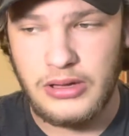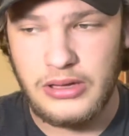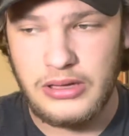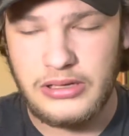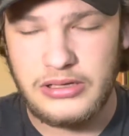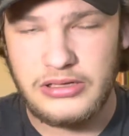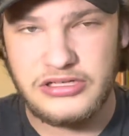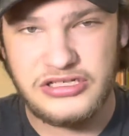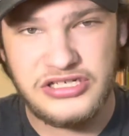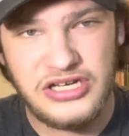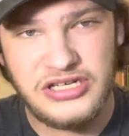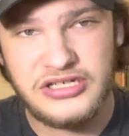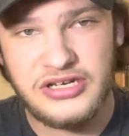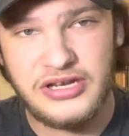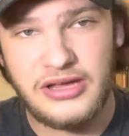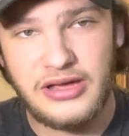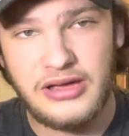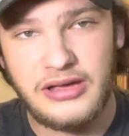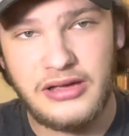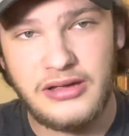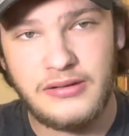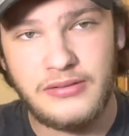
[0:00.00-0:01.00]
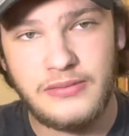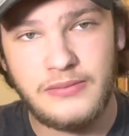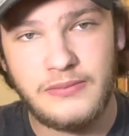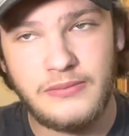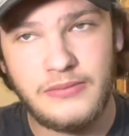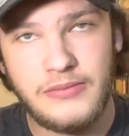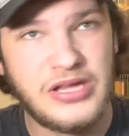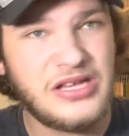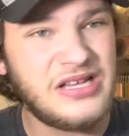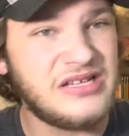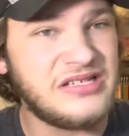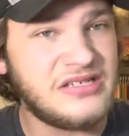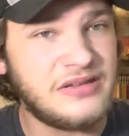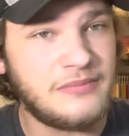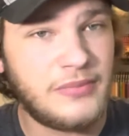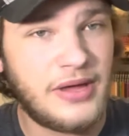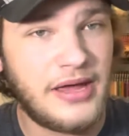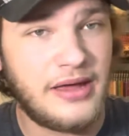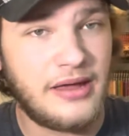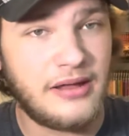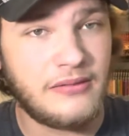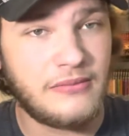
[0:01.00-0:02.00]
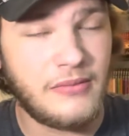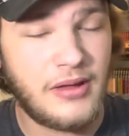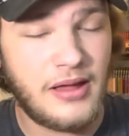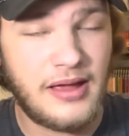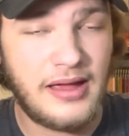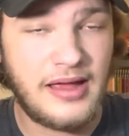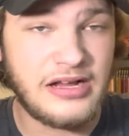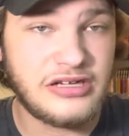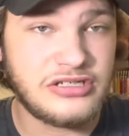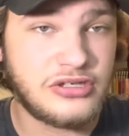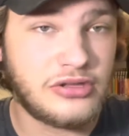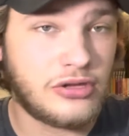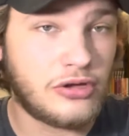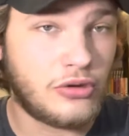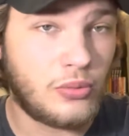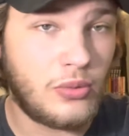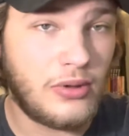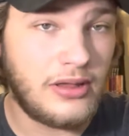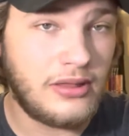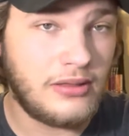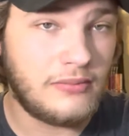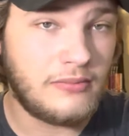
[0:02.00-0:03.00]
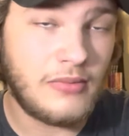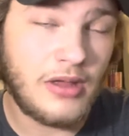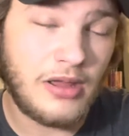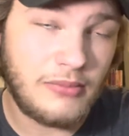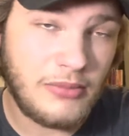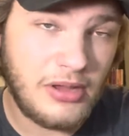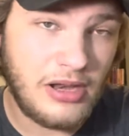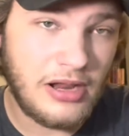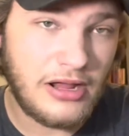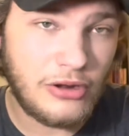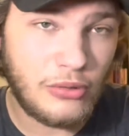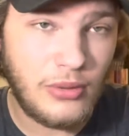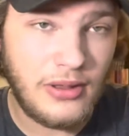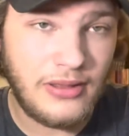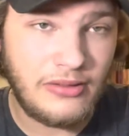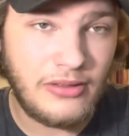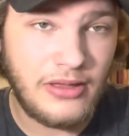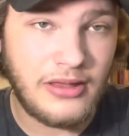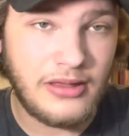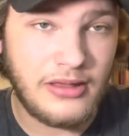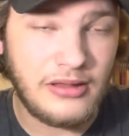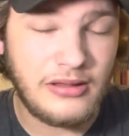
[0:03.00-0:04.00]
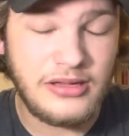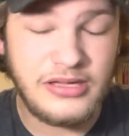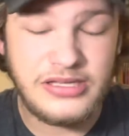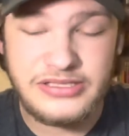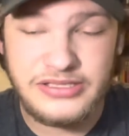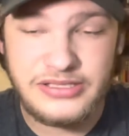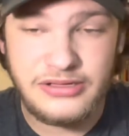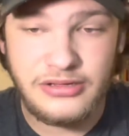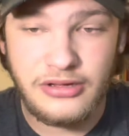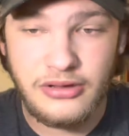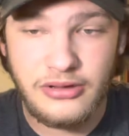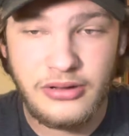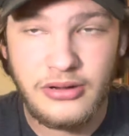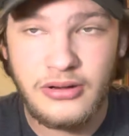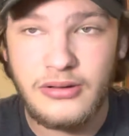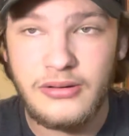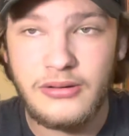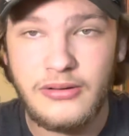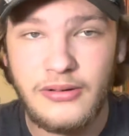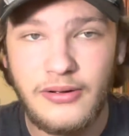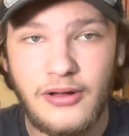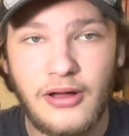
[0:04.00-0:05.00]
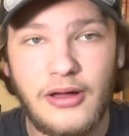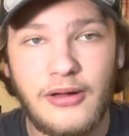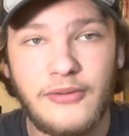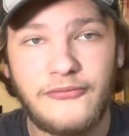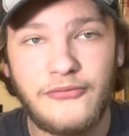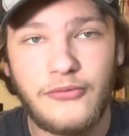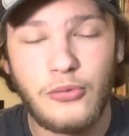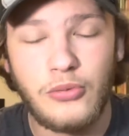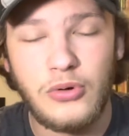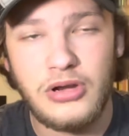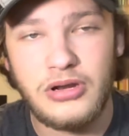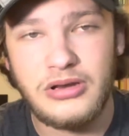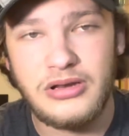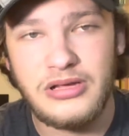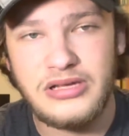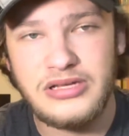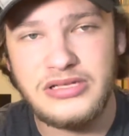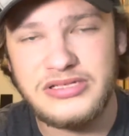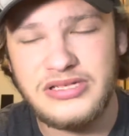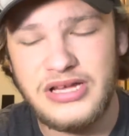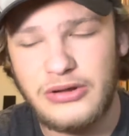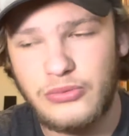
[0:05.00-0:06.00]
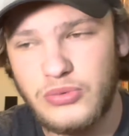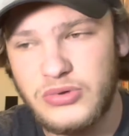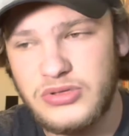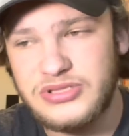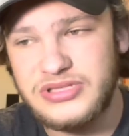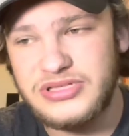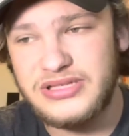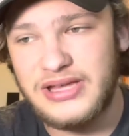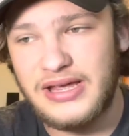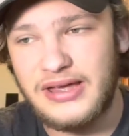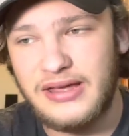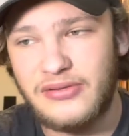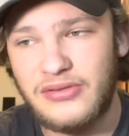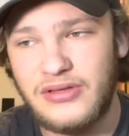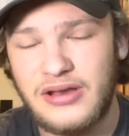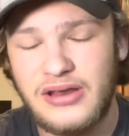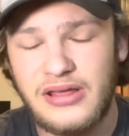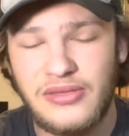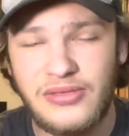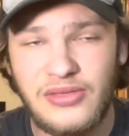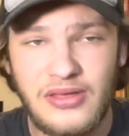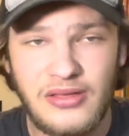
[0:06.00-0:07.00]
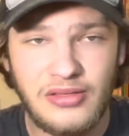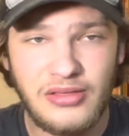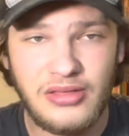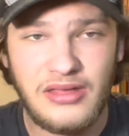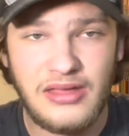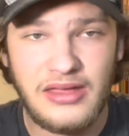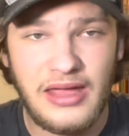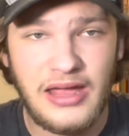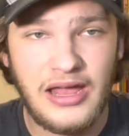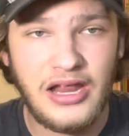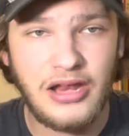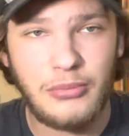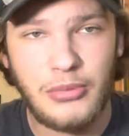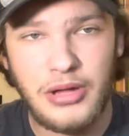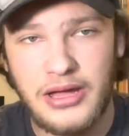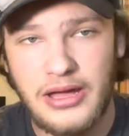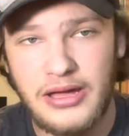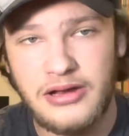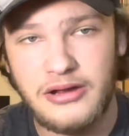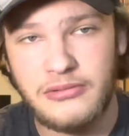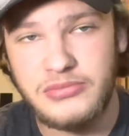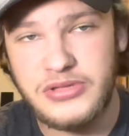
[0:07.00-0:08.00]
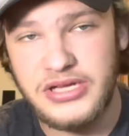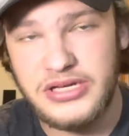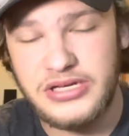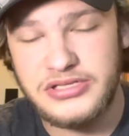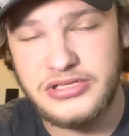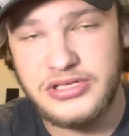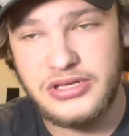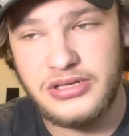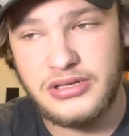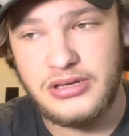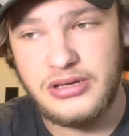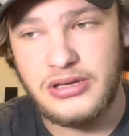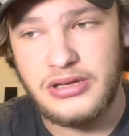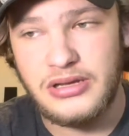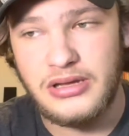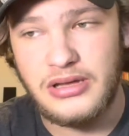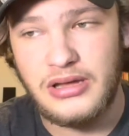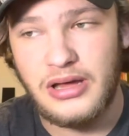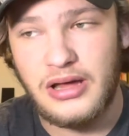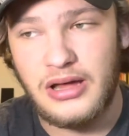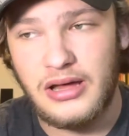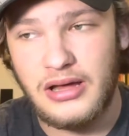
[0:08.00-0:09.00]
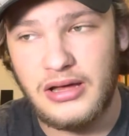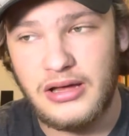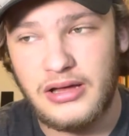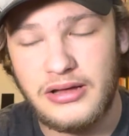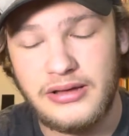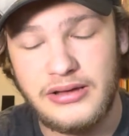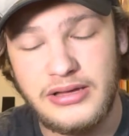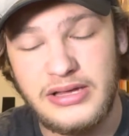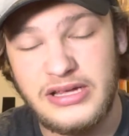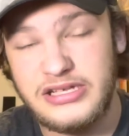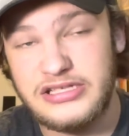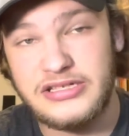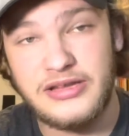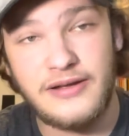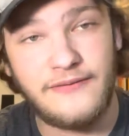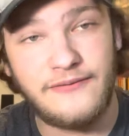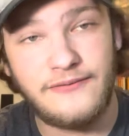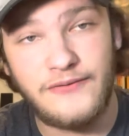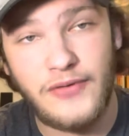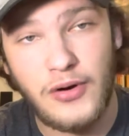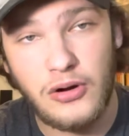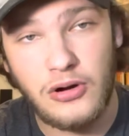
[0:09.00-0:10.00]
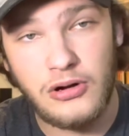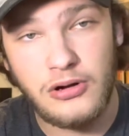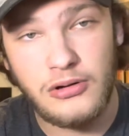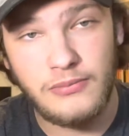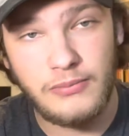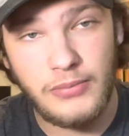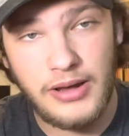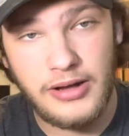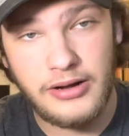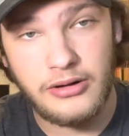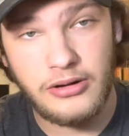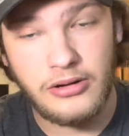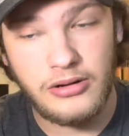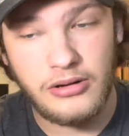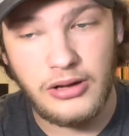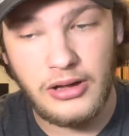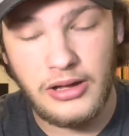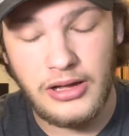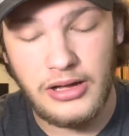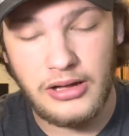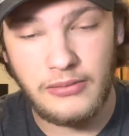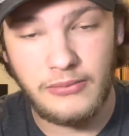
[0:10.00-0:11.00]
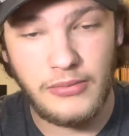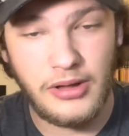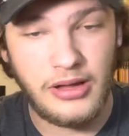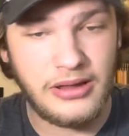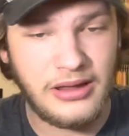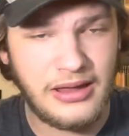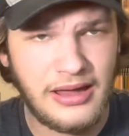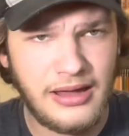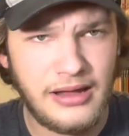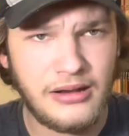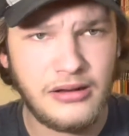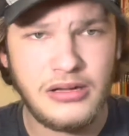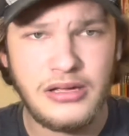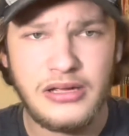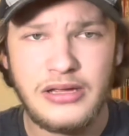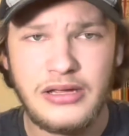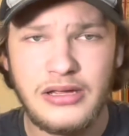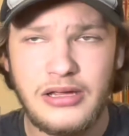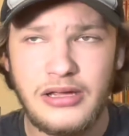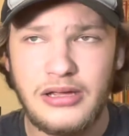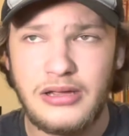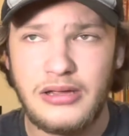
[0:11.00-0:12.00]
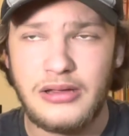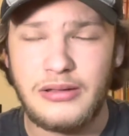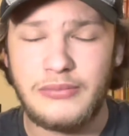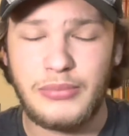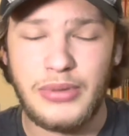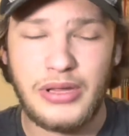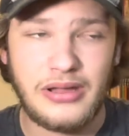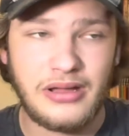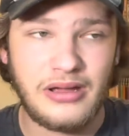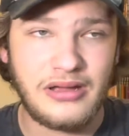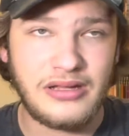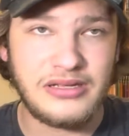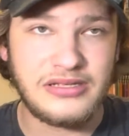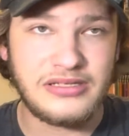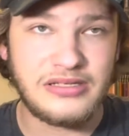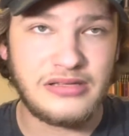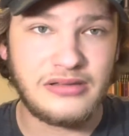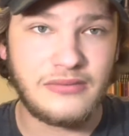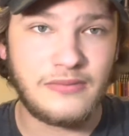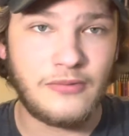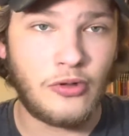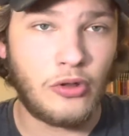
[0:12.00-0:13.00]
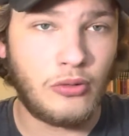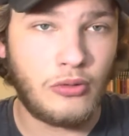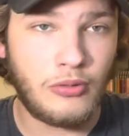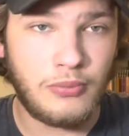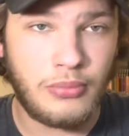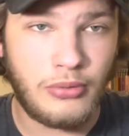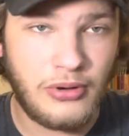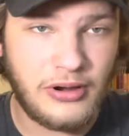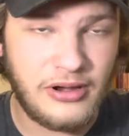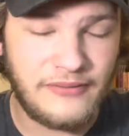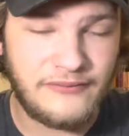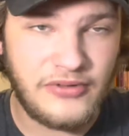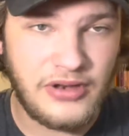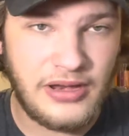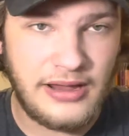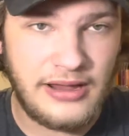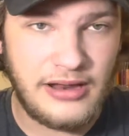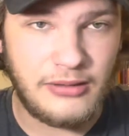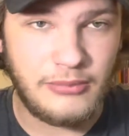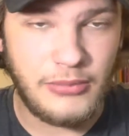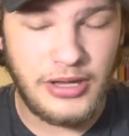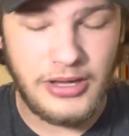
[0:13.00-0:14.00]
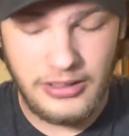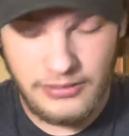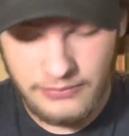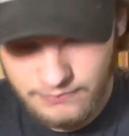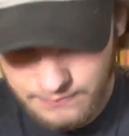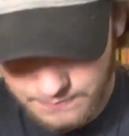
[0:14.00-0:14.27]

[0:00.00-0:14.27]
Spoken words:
JJK isn't bad. I quite like it. It's good for what it is. I will say that I think the anime adaptation is far better. Again, because the whole point of an anime